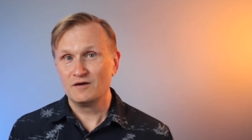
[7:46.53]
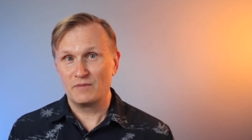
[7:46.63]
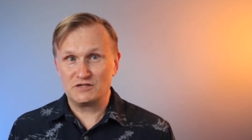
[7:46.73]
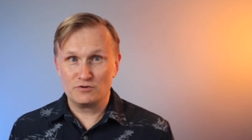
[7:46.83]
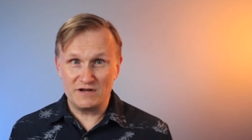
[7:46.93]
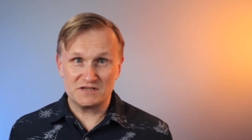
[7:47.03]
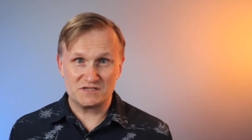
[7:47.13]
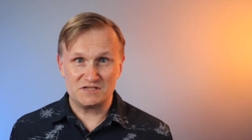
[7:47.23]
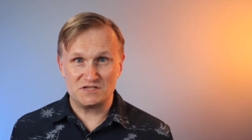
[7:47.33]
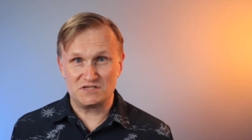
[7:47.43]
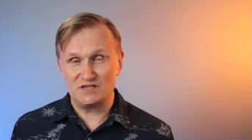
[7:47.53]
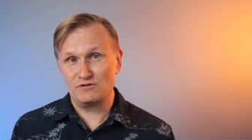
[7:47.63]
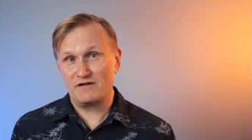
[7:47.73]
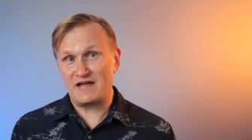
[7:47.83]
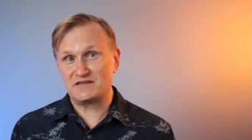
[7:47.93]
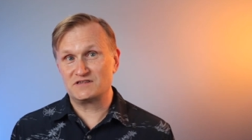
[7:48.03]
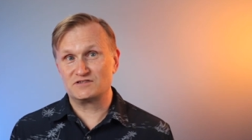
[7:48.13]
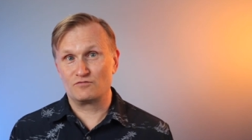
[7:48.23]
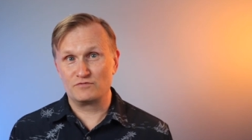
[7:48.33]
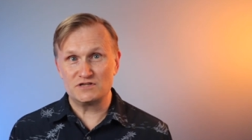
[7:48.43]
By joining CGC, you'll have access
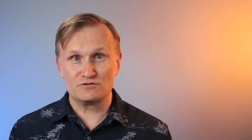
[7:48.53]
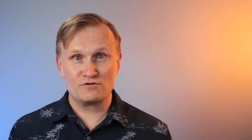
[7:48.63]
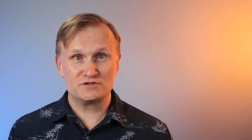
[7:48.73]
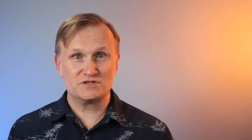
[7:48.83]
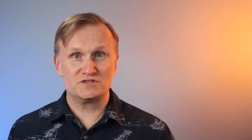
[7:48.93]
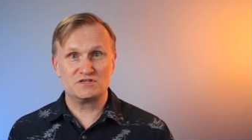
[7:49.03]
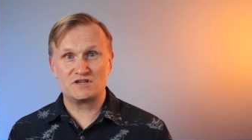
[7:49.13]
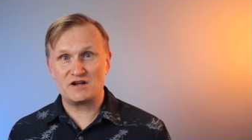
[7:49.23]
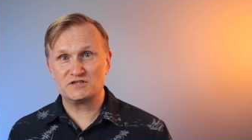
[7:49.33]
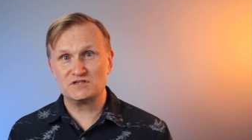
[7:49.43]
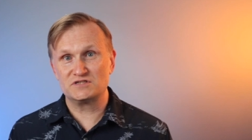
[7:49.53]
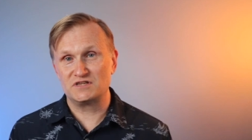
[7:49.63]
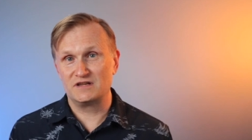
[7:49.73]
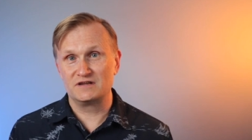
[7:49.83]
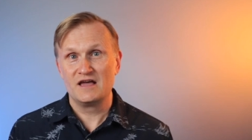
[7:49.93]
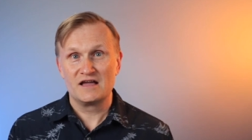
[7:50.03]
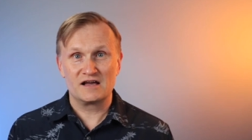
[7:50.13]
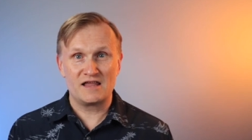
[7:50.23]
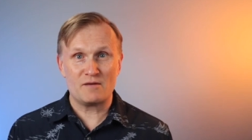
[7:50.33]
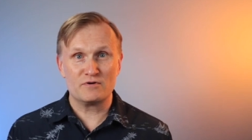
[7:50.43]
to resources, discussions, and
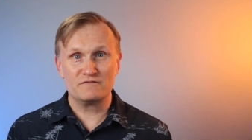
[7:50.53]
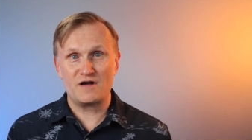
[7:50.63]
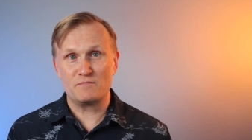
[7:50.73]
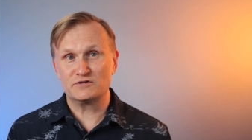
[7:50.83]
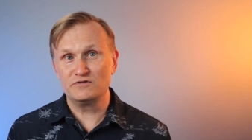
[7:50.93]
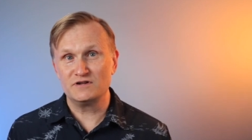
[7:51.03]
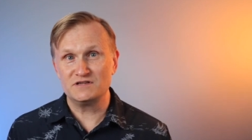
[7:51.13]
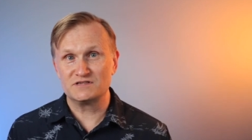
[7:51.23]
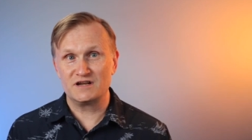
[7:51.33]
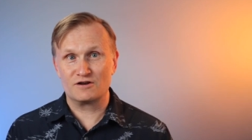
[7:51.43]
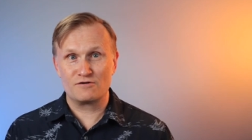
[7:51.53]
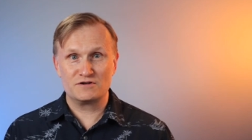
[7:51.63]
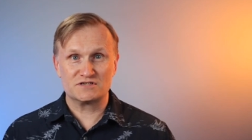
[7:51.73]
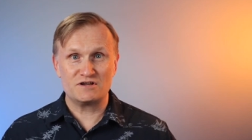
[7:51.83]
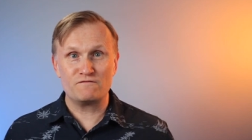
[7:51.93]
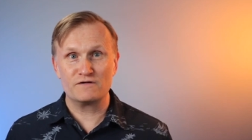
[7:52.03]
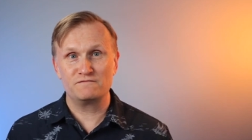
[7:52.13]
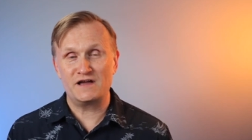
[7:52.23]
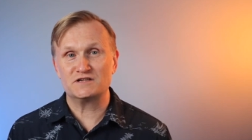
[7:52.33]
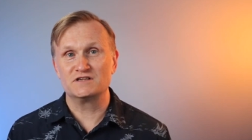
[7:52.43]
collaborative opportunities that encourage
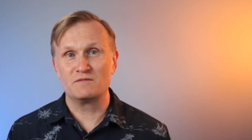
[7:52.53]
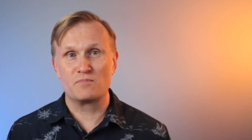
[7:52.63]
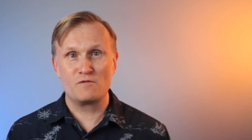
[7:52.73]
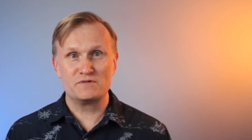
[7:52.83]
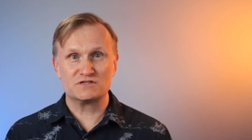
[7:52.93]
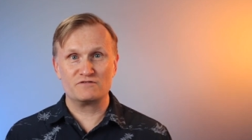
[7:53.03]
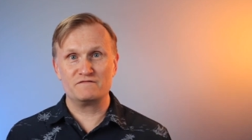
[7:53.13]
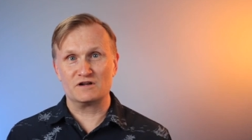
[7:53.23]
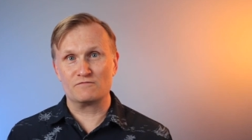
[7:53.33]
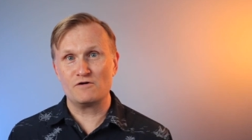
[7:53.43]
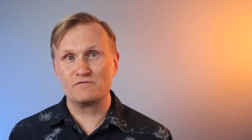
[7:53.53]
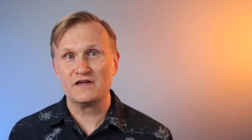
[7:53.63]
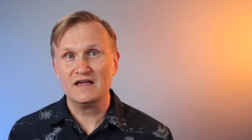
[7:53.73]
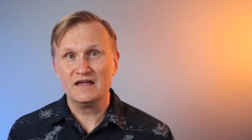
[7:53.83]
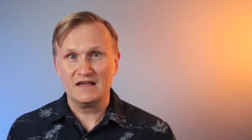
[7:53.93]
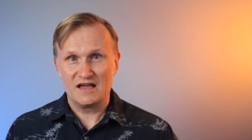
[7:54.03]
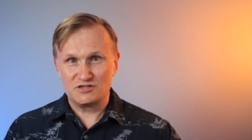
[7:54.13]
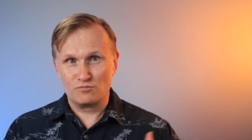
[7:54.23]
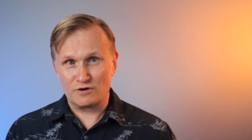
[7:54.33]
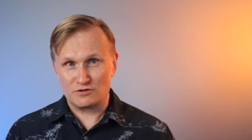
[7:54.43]
self-reflection and purpose-driven growth
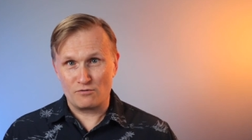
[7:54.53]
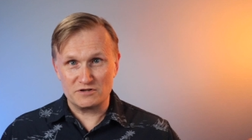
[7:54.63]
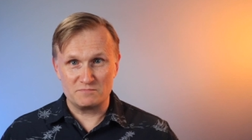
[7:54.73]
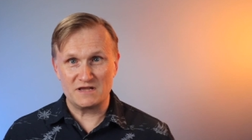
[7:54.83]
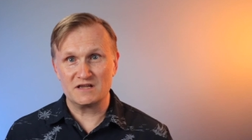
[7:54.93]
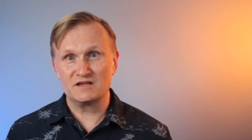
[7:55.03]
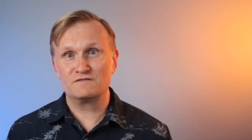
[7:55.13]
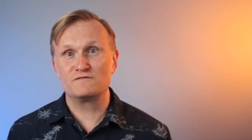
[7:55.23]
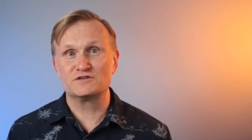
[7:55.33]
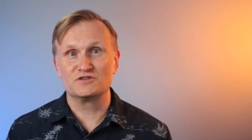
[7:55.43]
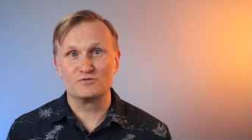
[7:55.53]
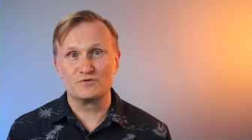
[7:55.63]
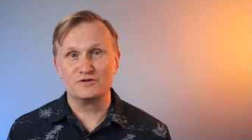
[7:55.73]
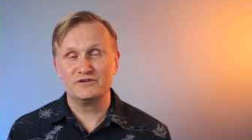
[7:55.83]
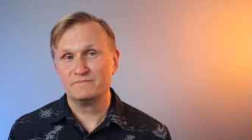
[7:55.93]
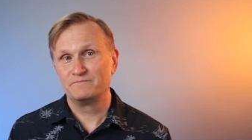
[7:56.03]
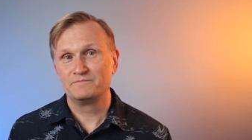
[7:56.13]
as you work towards making a difference in the world.